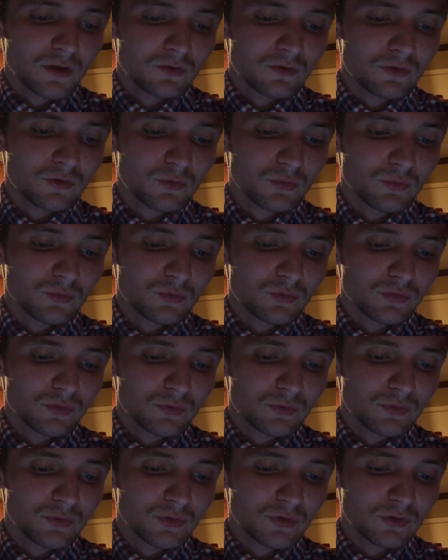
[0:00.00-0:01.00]
There,
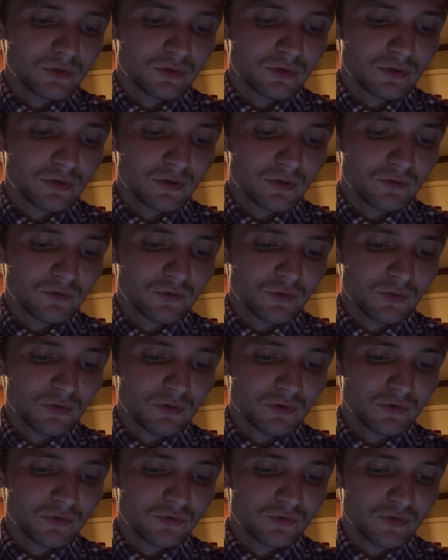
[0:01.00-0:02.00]
there were, of
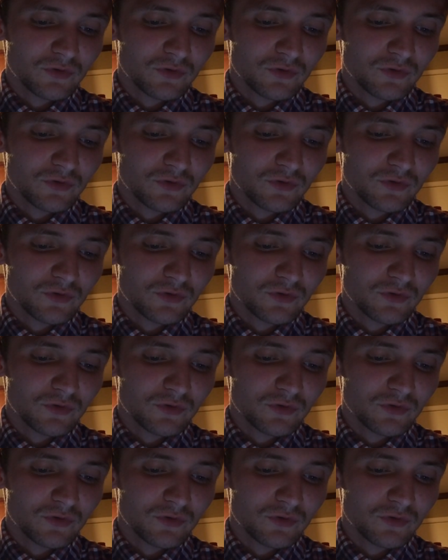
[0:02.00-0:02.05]
course,